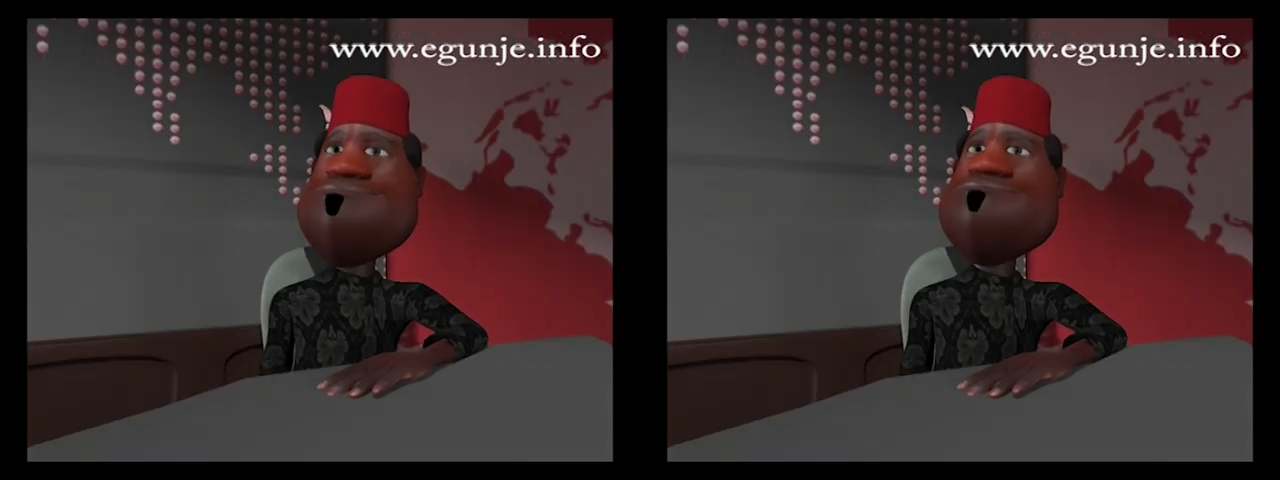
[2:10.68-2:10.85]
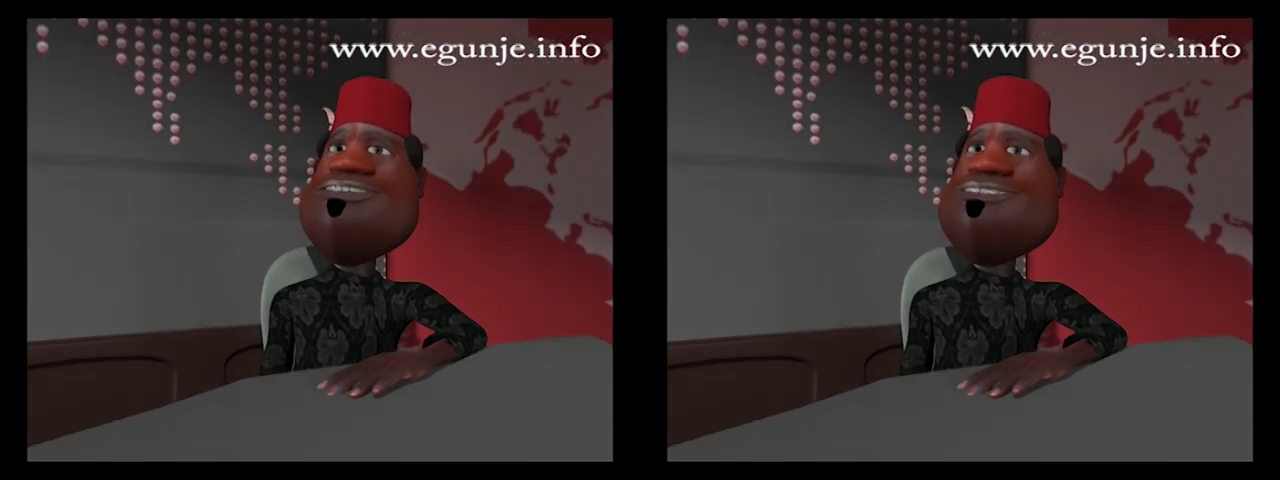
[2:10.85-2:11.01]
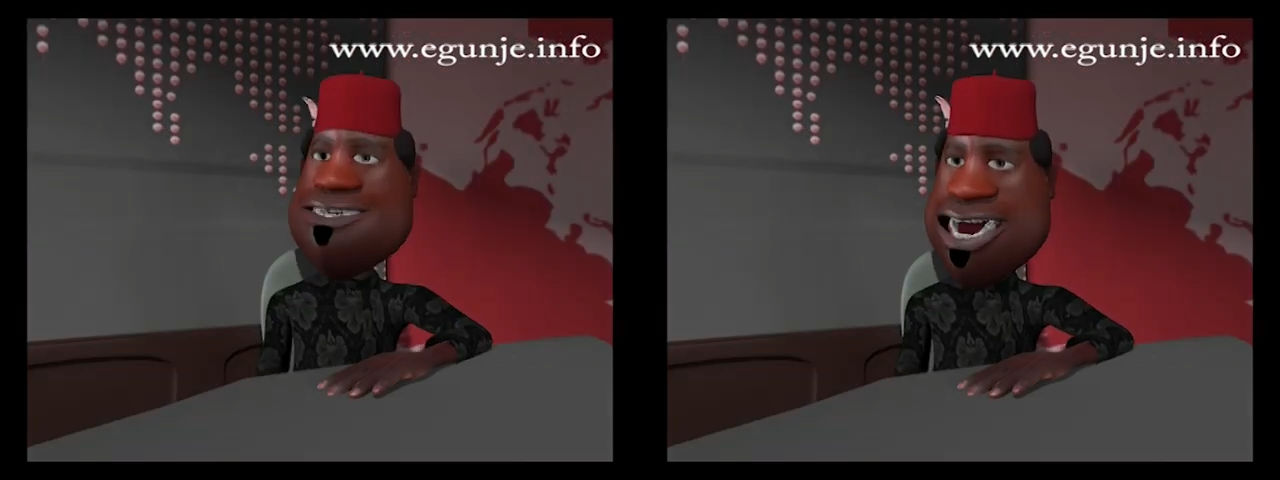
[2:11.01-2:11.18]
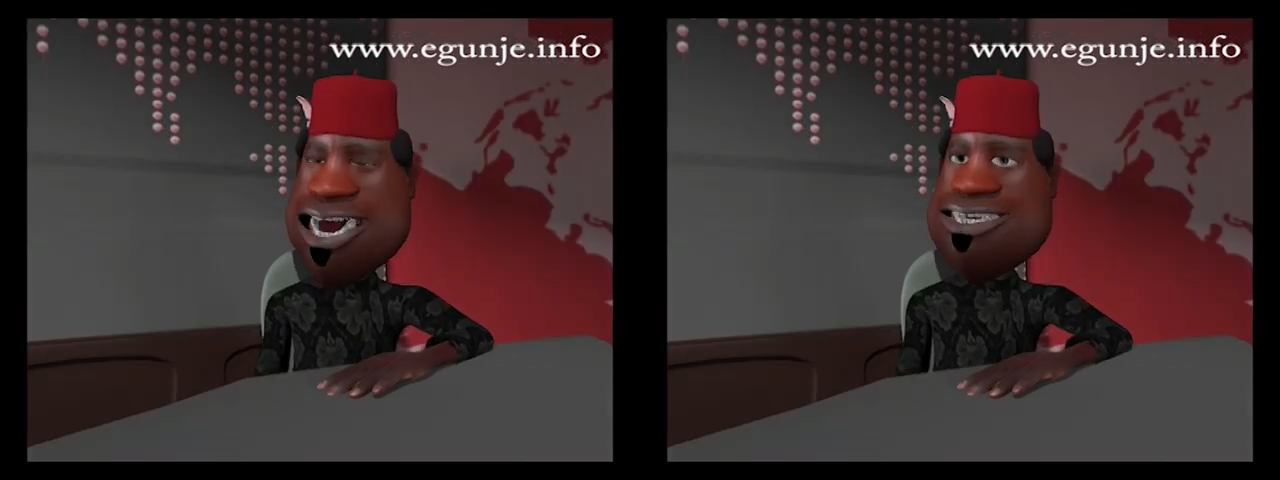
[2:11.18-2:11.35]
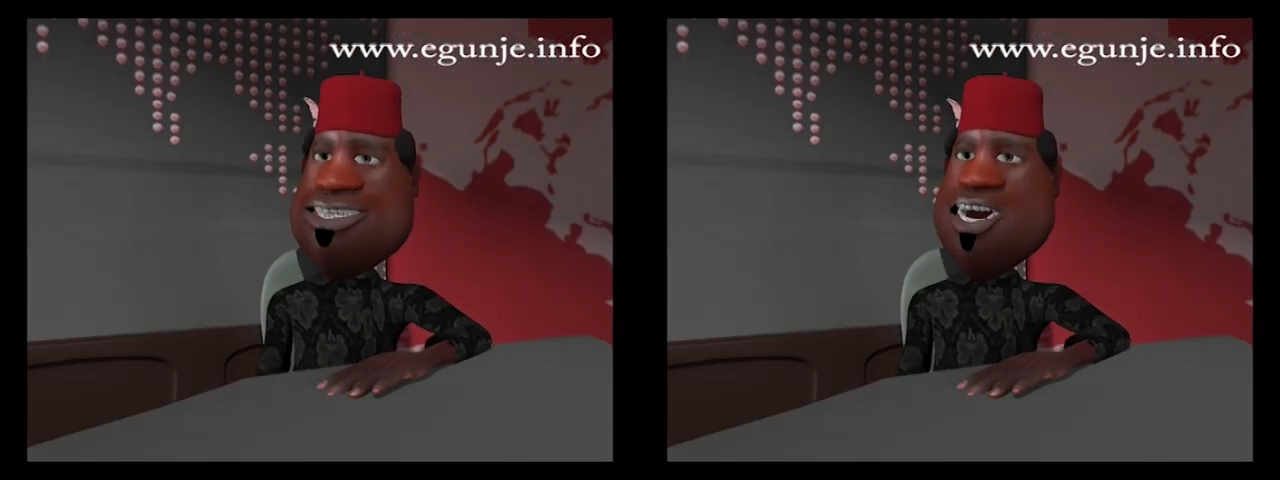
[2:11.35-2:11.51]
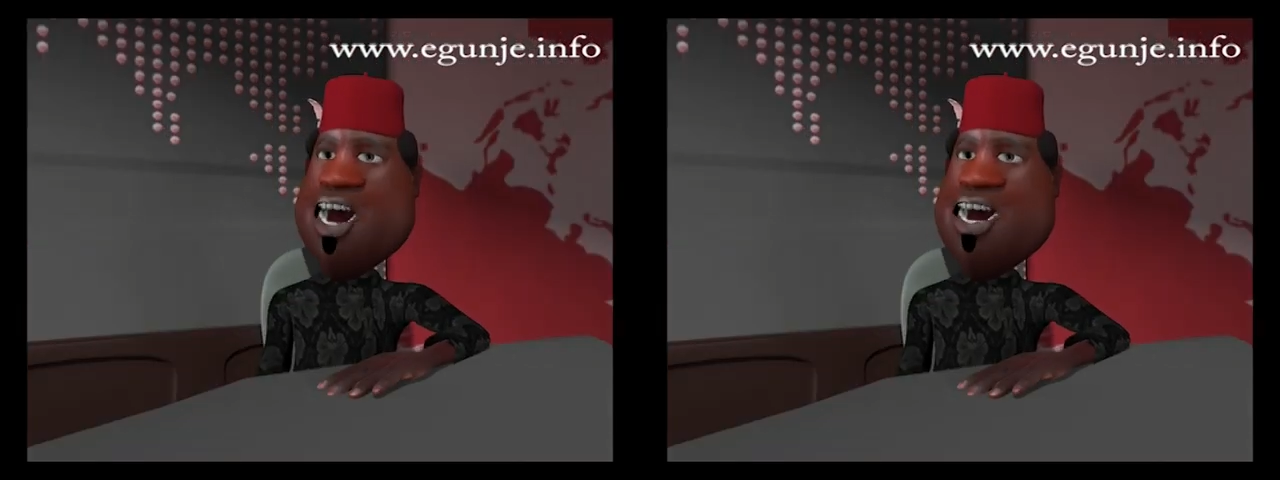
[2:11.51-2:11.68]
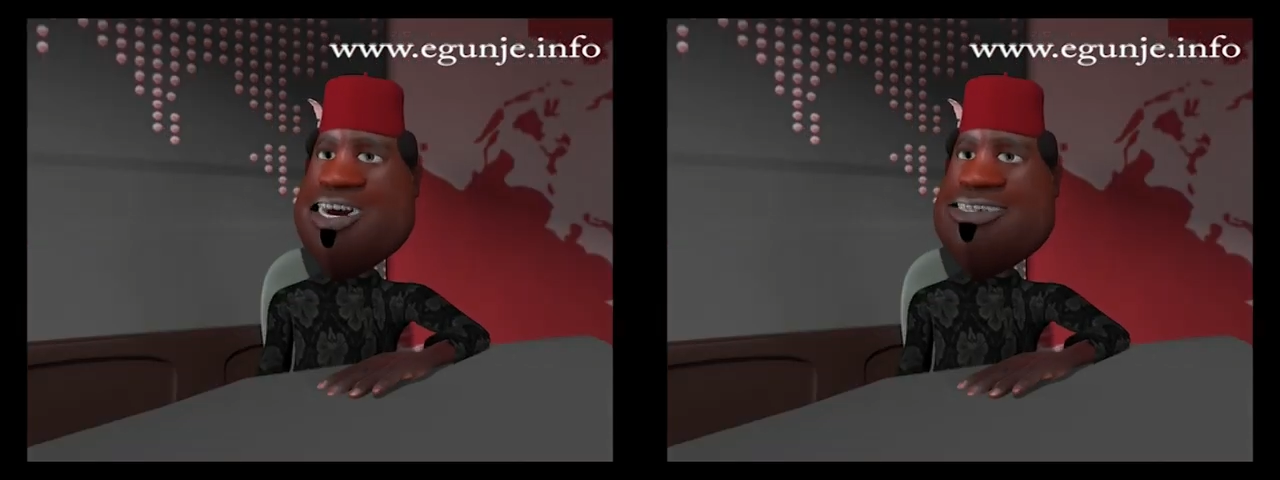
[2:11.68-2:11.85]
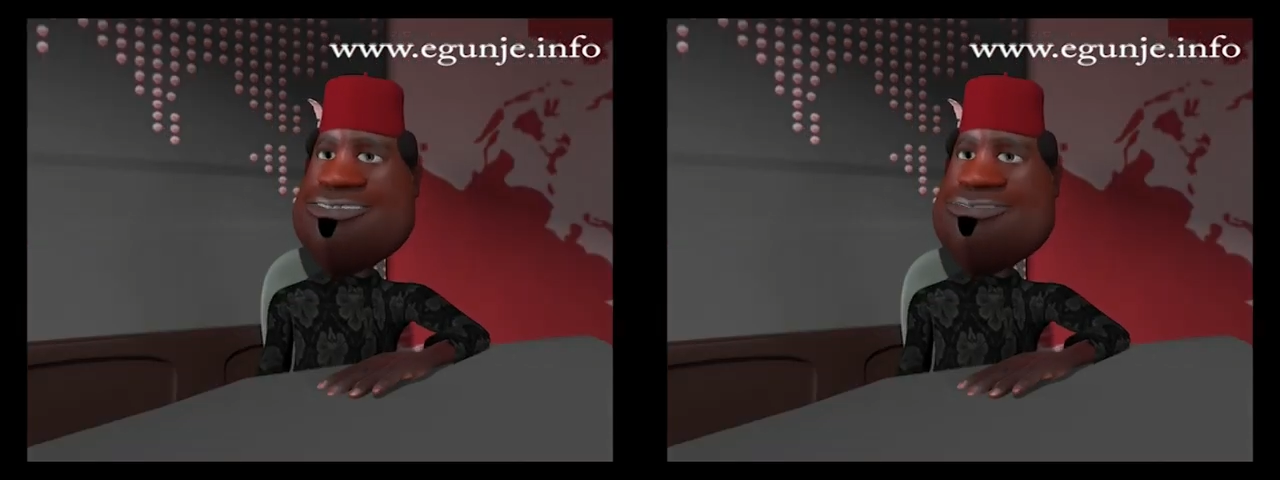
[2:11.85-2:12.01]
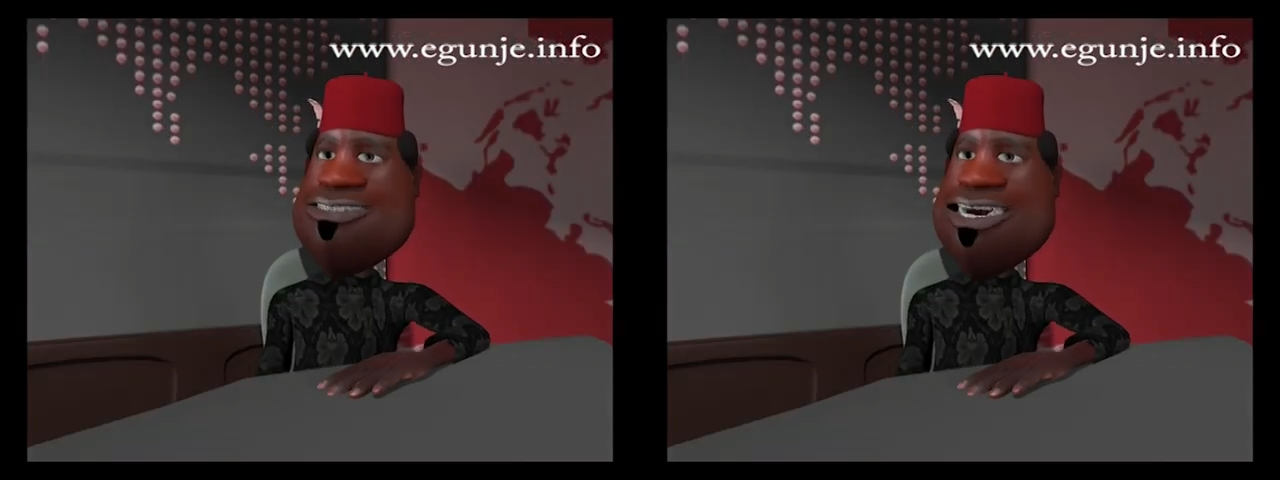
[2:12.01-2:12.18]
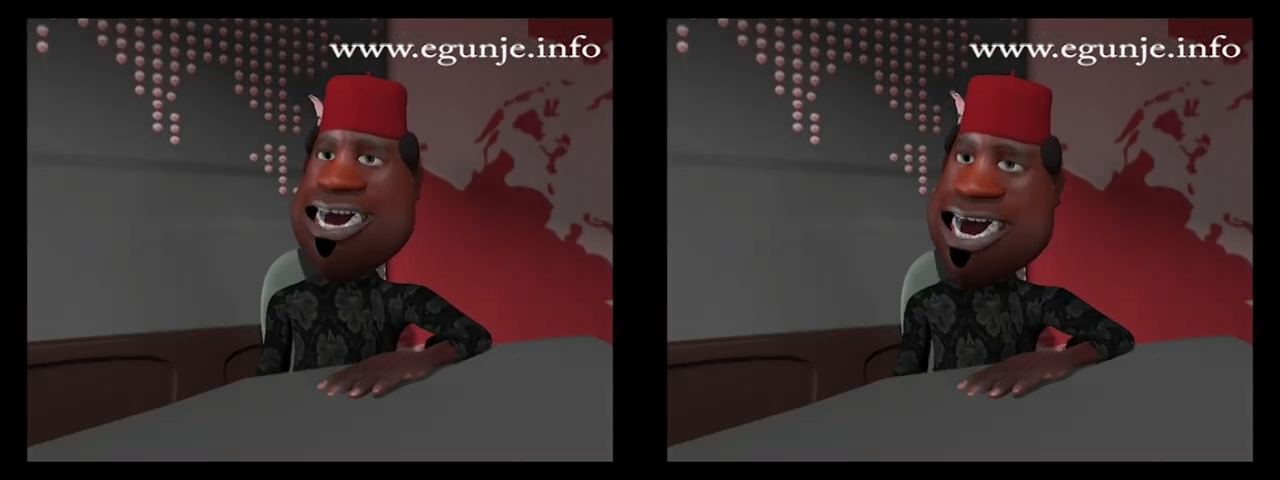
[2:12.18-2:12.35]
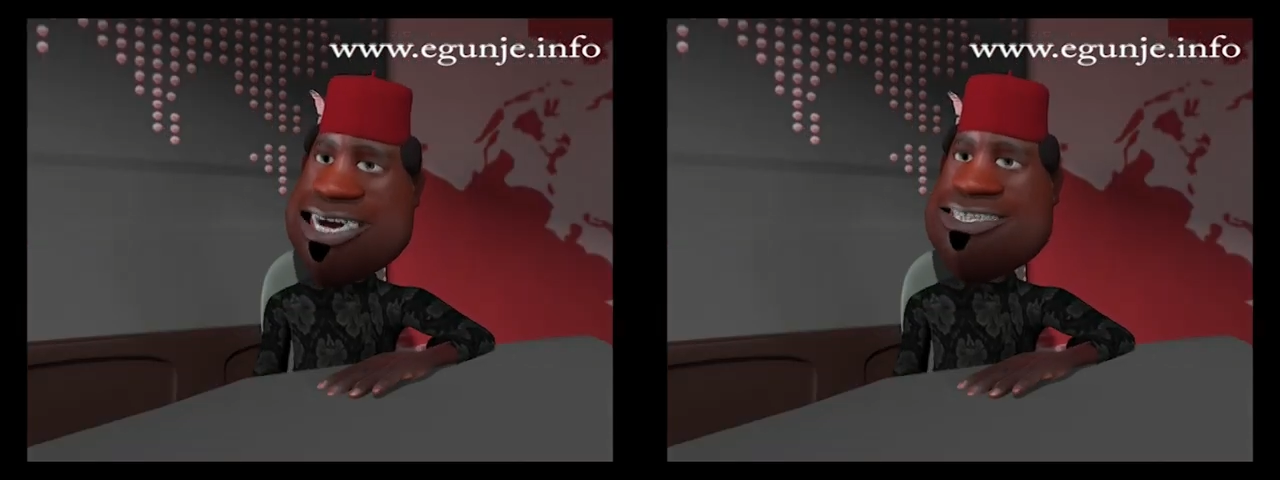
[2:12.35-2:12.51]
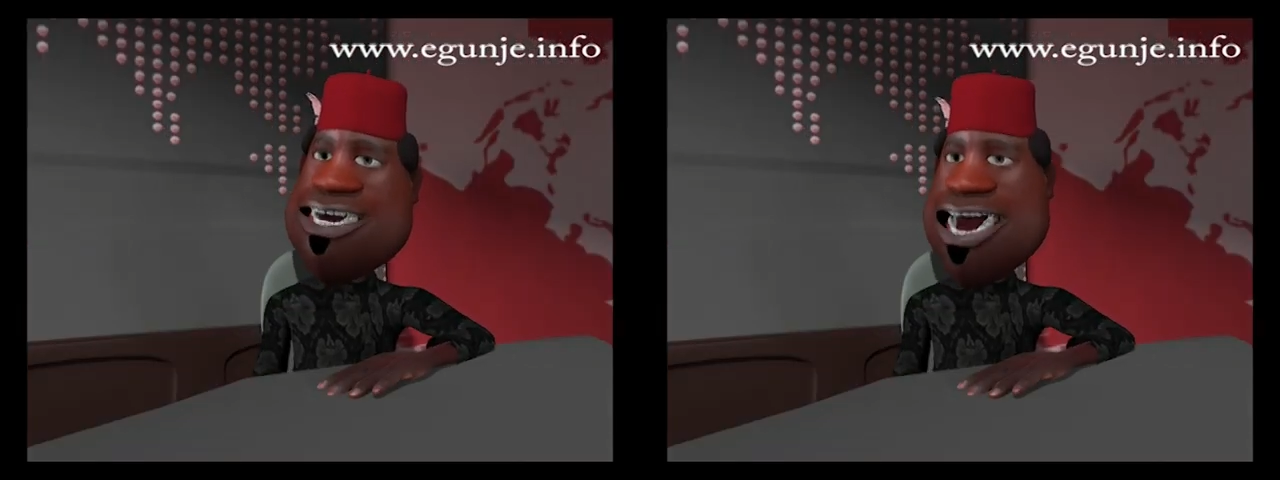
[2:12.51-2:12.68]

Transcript: Before, uncle, a